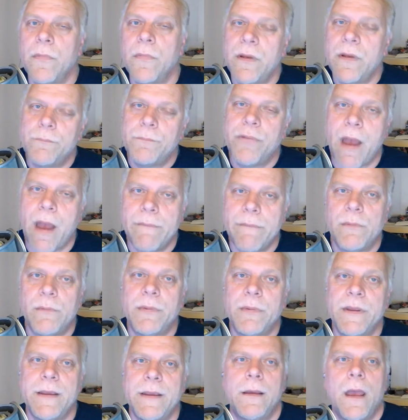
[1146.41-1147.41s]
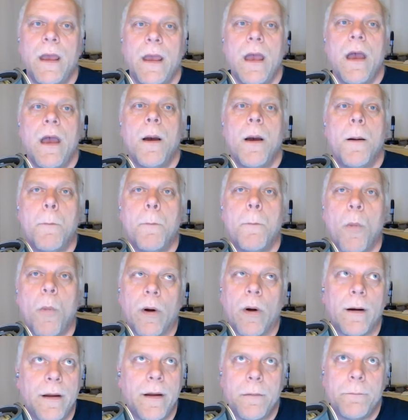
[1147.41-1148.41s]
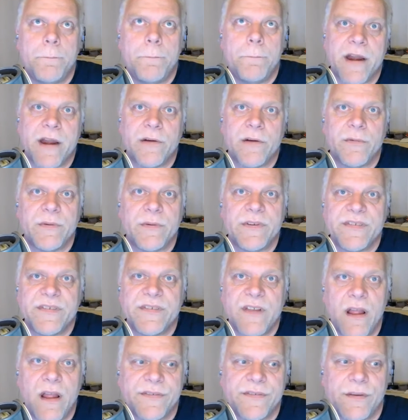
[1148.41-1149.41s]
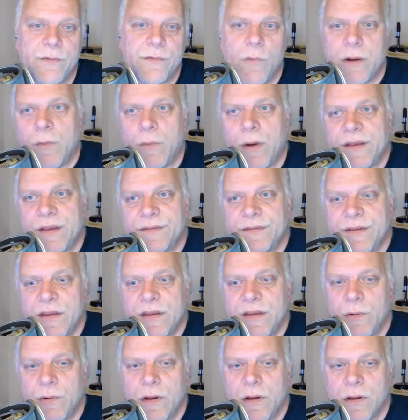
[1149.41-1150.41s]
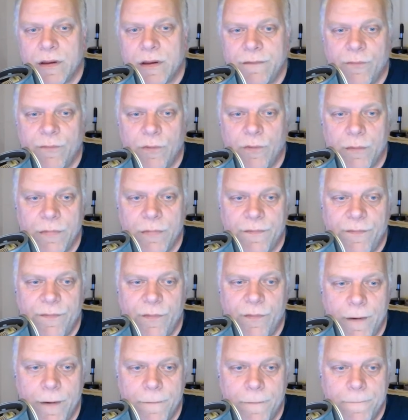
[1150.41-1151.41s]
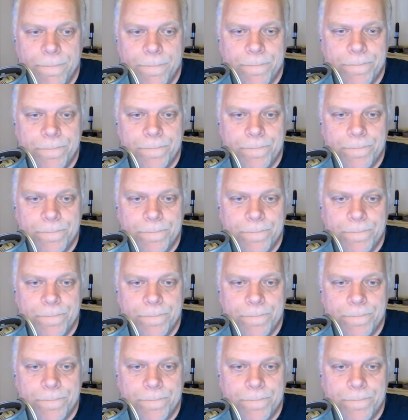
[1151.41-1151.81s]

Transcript: probably more better results than what it was that you were looking for before.